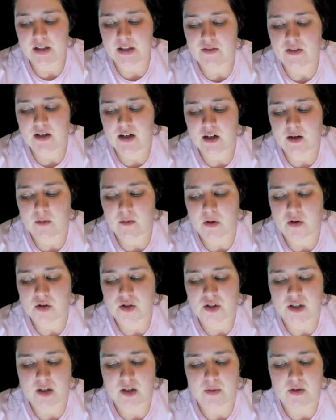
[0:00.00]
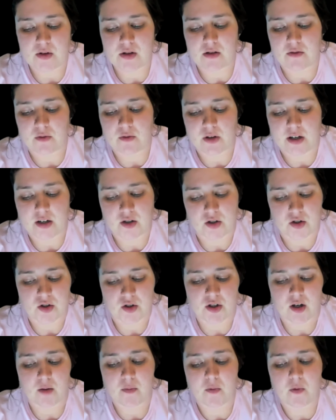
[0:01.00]
leaving an emotionally abusive
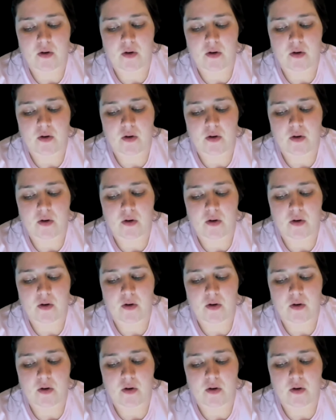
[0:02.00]
relationship